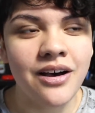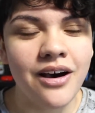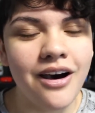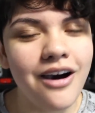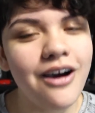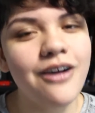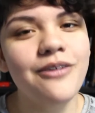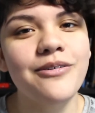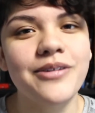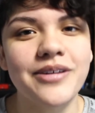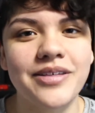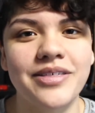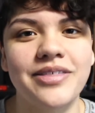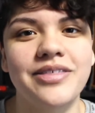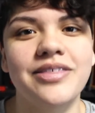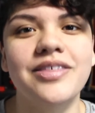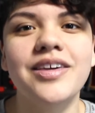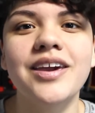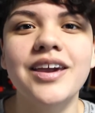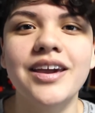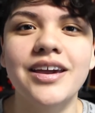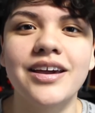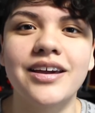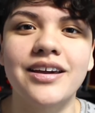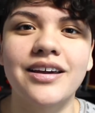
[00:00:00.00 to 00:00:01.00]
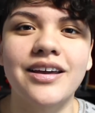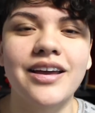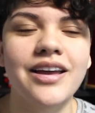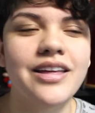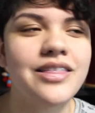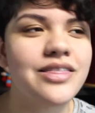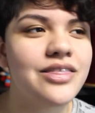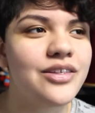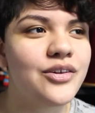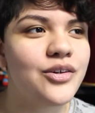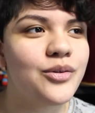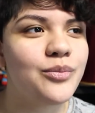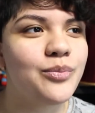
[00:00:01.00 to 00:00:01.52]
are a thing,
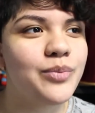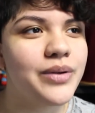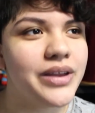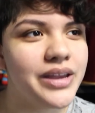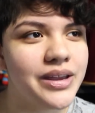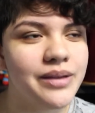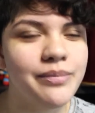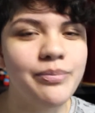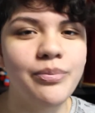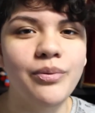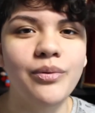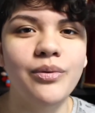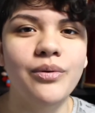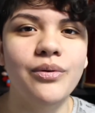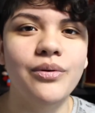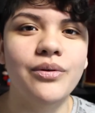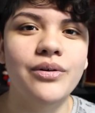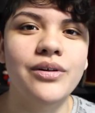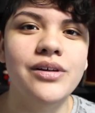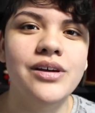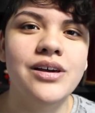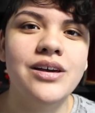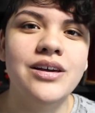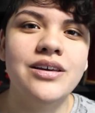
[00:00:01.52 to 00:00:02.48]
and they're people